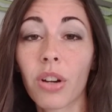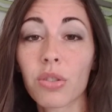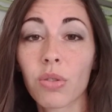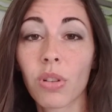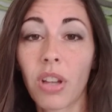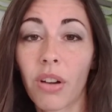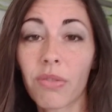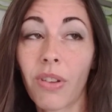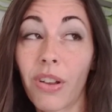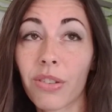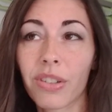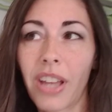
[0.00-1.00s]
our truly our
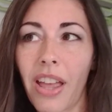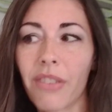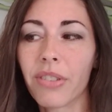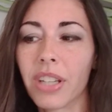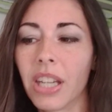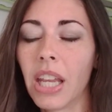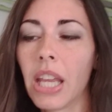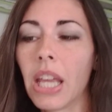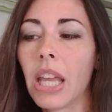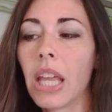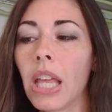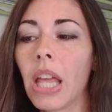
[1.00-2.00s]
Father in heaven,
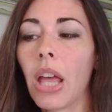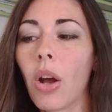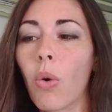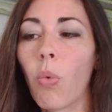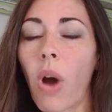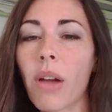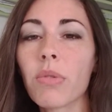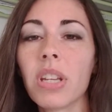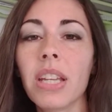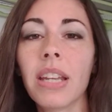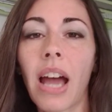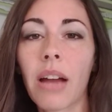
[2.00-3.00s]
why would
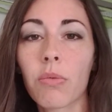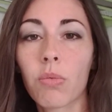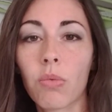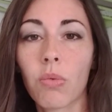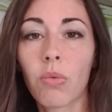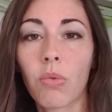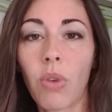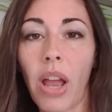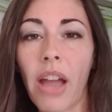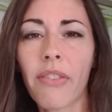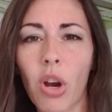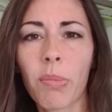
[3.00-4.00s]
He not
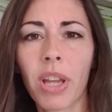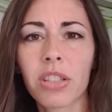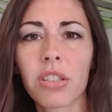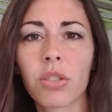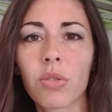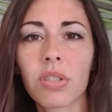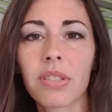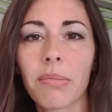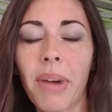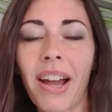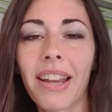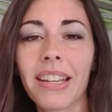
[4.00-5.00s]
have our best interest in
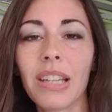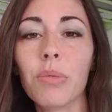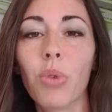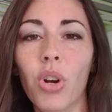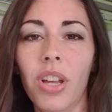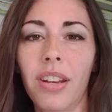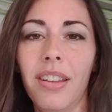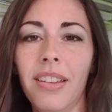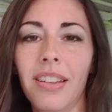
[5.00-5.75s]
mind? He would.